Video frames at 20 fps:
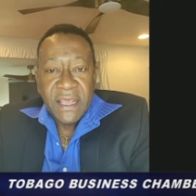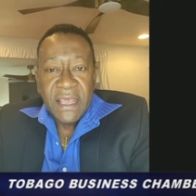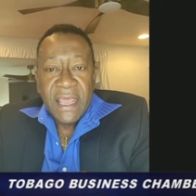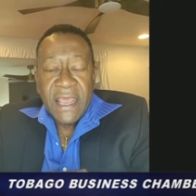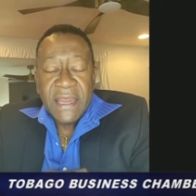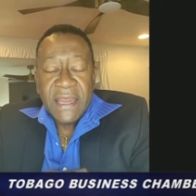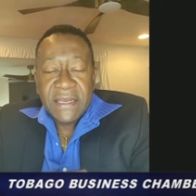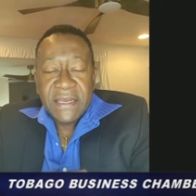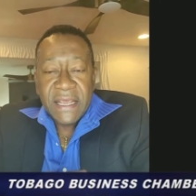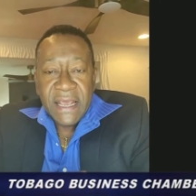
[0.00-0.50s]

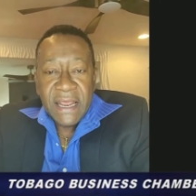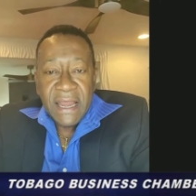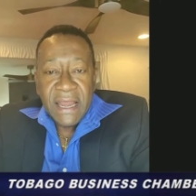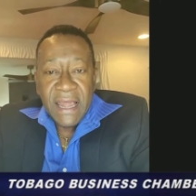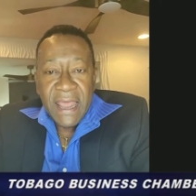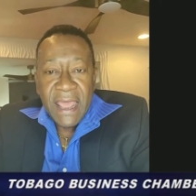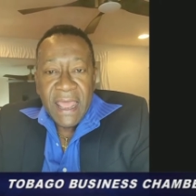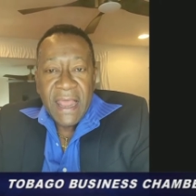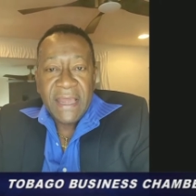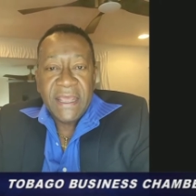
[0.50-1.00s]
it
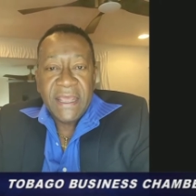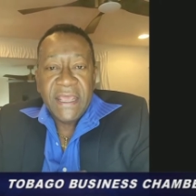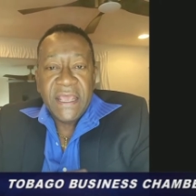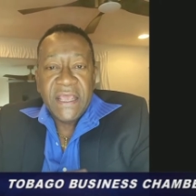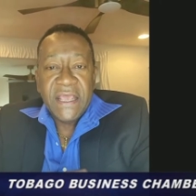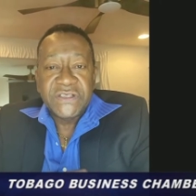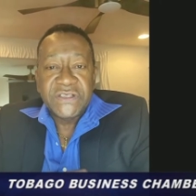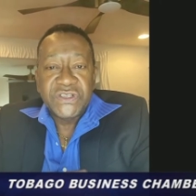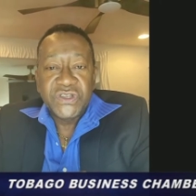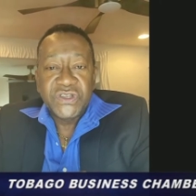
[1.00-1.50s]
clearly
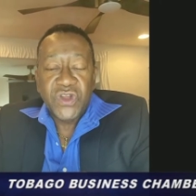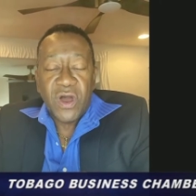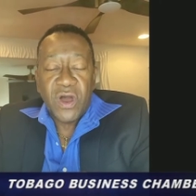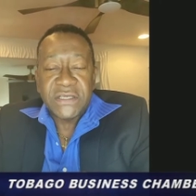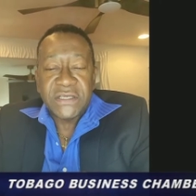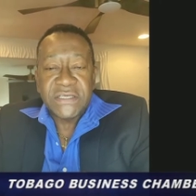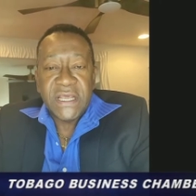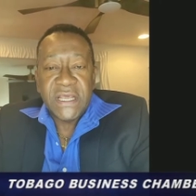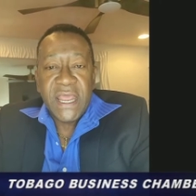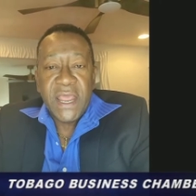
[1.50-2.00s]
is
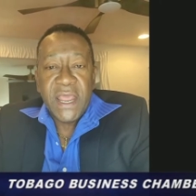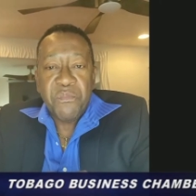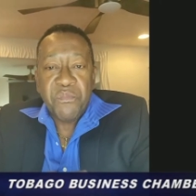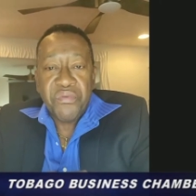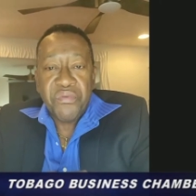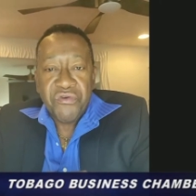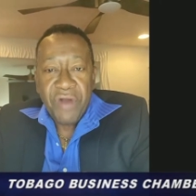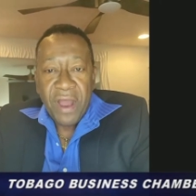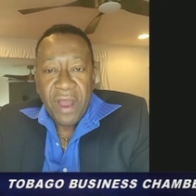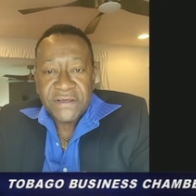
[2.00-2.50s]
not a
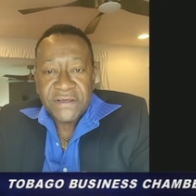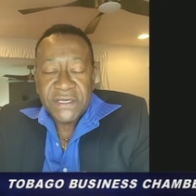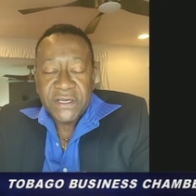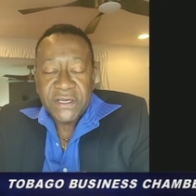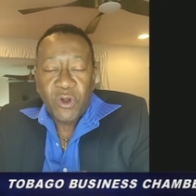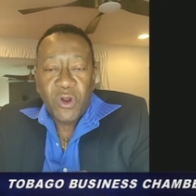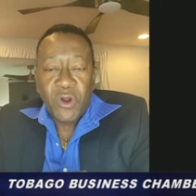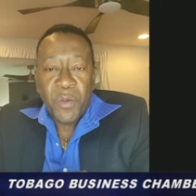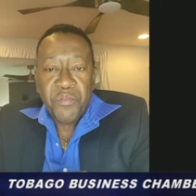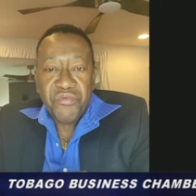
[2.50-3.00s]

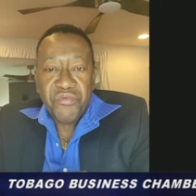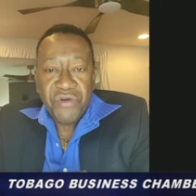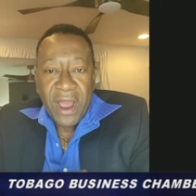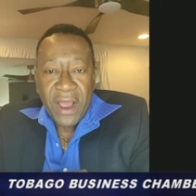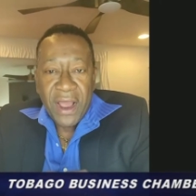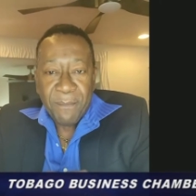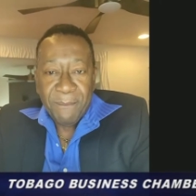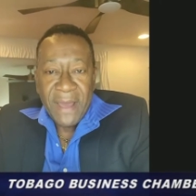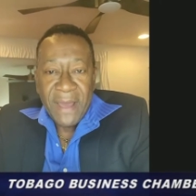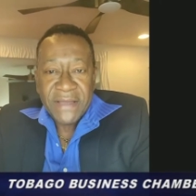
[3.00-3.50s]
practical or
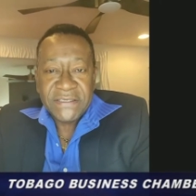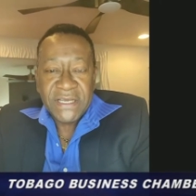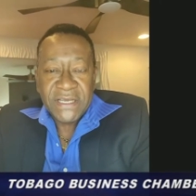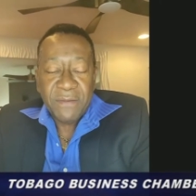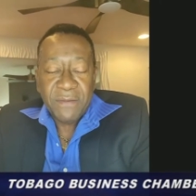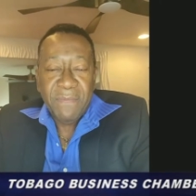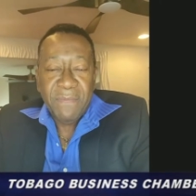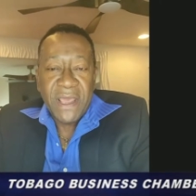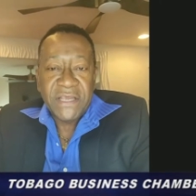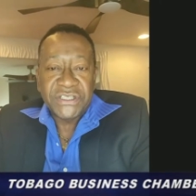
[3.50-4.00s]
pragmatic
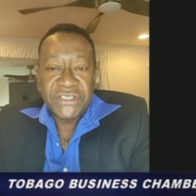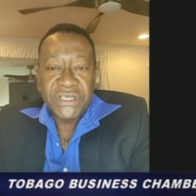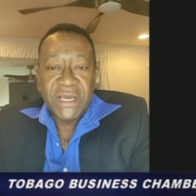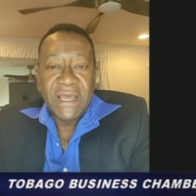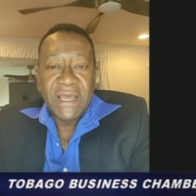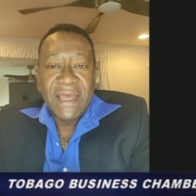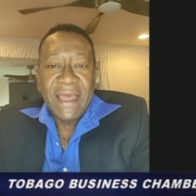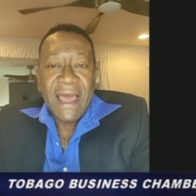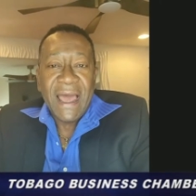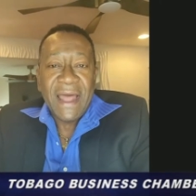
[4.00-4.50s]
measure
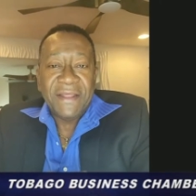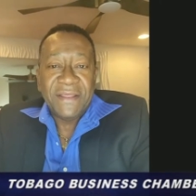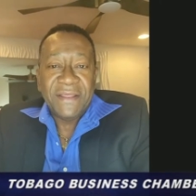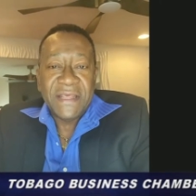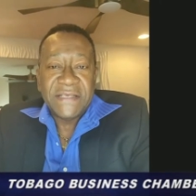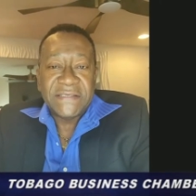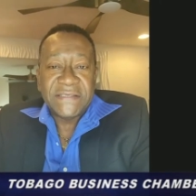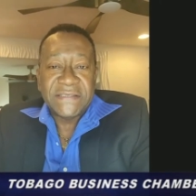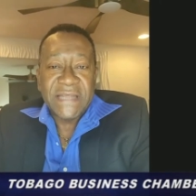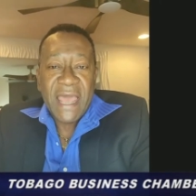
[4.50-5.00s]
at
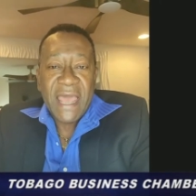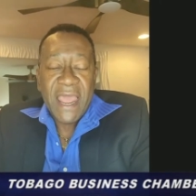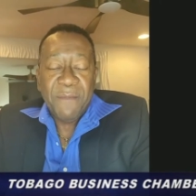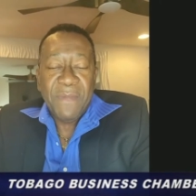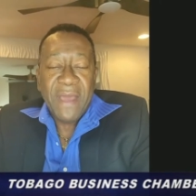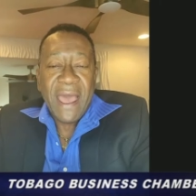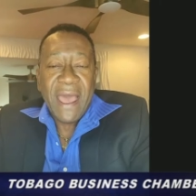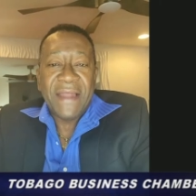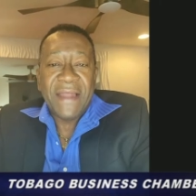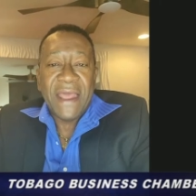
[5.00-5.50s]
this time.
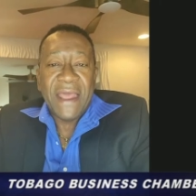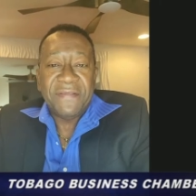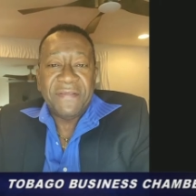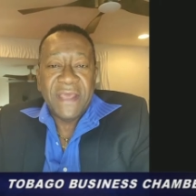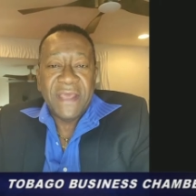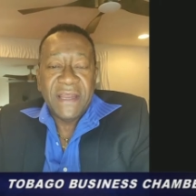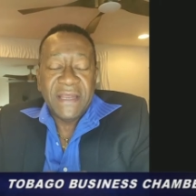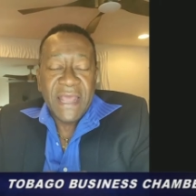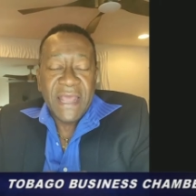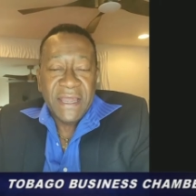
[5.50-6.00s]
And I
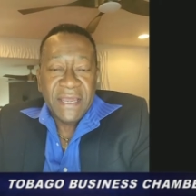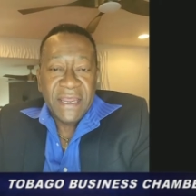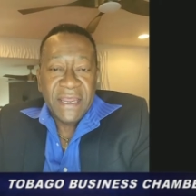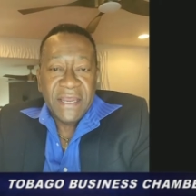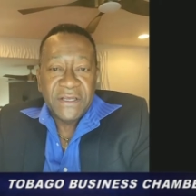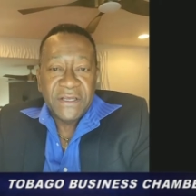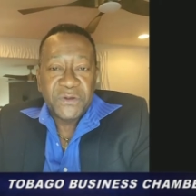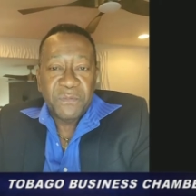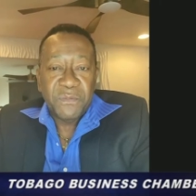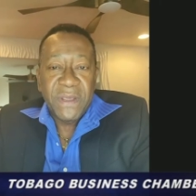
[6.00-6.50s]
think there
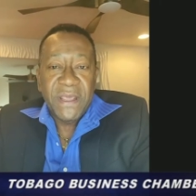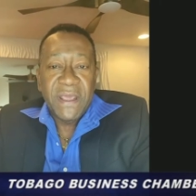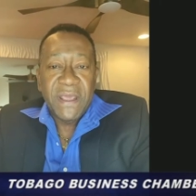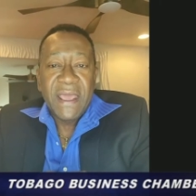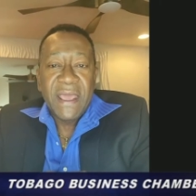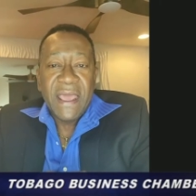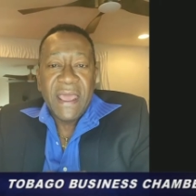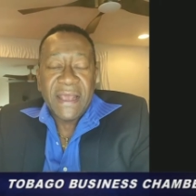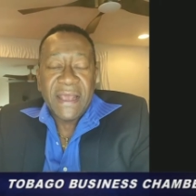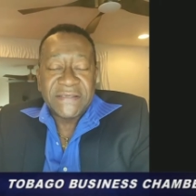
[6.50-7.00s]
need to be
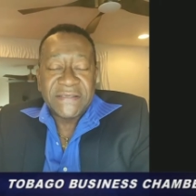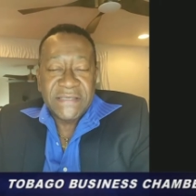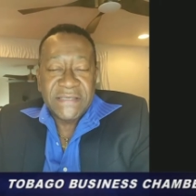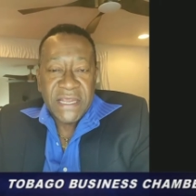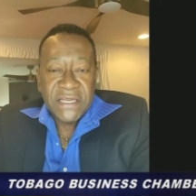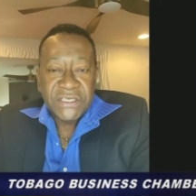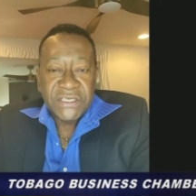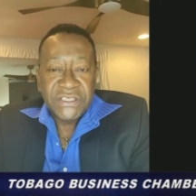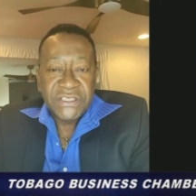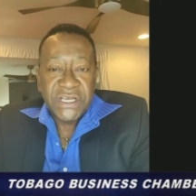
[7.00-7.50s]

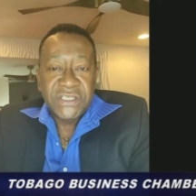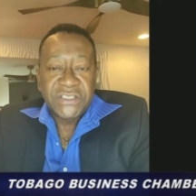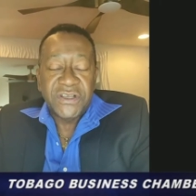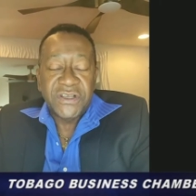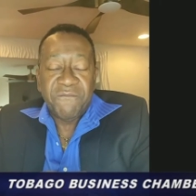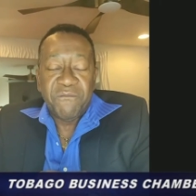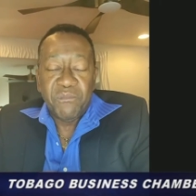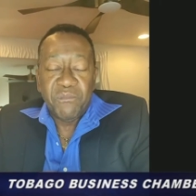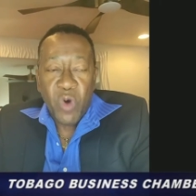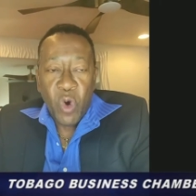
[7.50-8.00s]
extensions
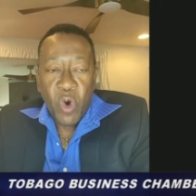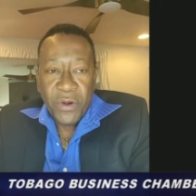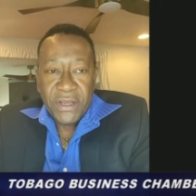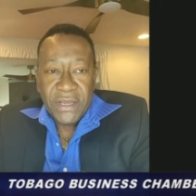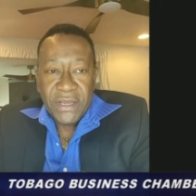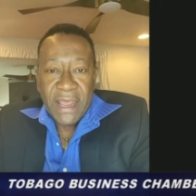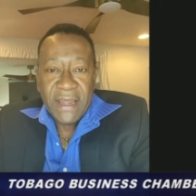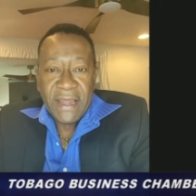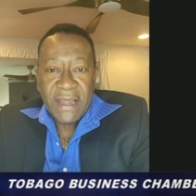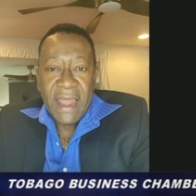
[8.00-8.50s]
of both
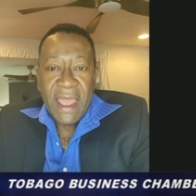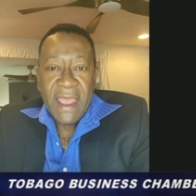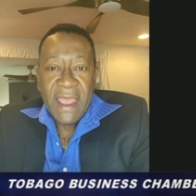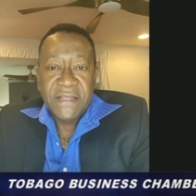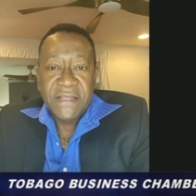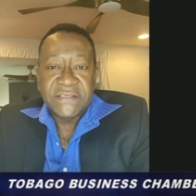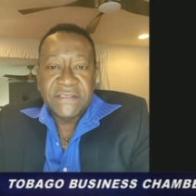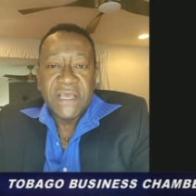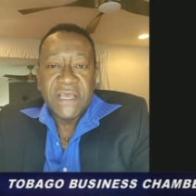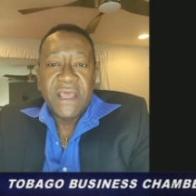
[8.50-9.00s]

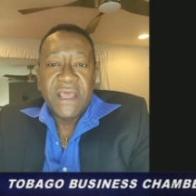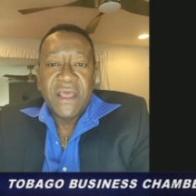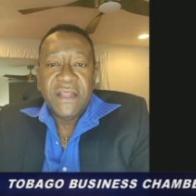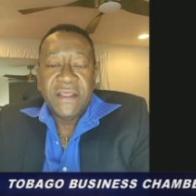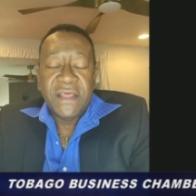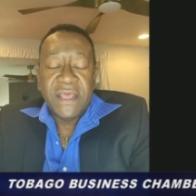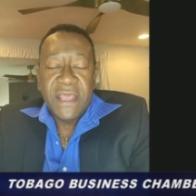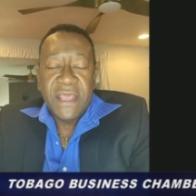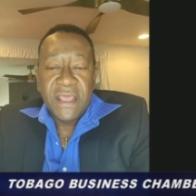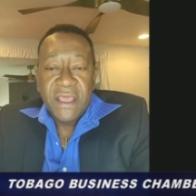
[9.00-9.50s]
deadlines,
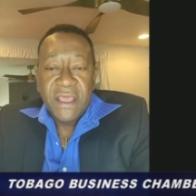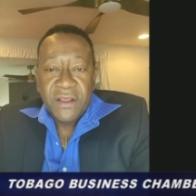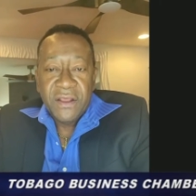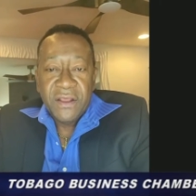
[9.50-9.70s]
the